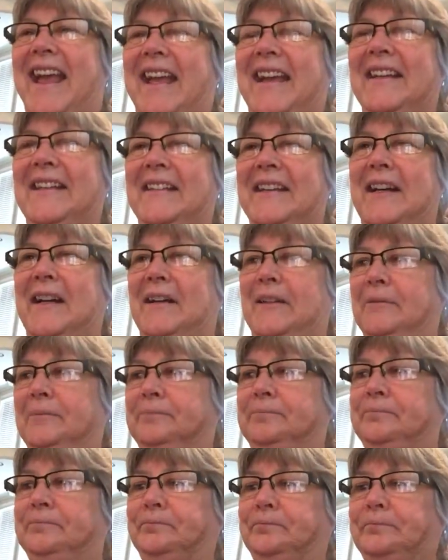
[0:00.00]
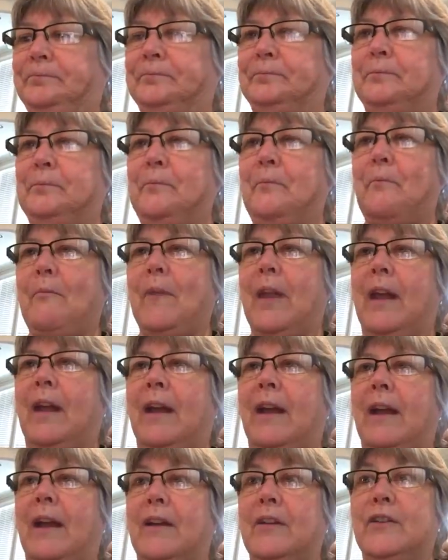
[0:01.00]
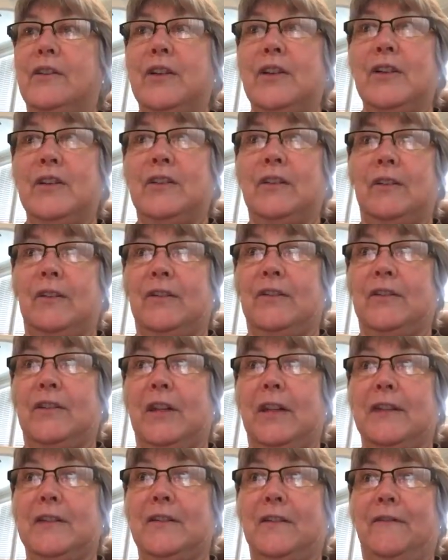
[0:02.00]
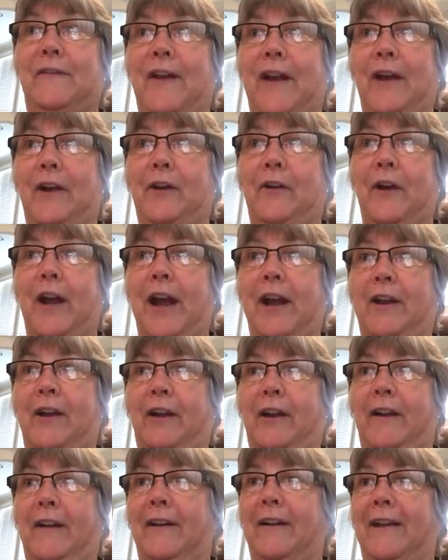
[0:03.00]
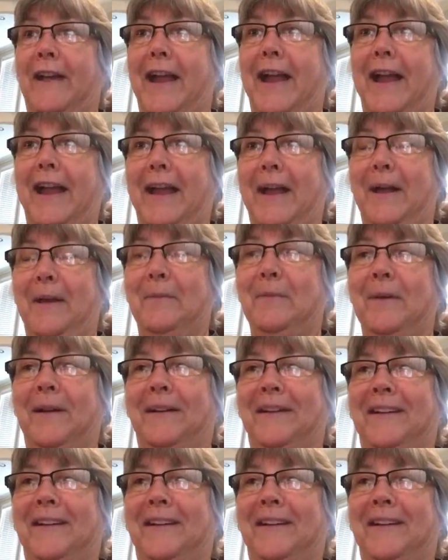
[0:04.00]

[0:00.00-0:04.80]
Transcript: and um, she's, she is a firecracker, AM.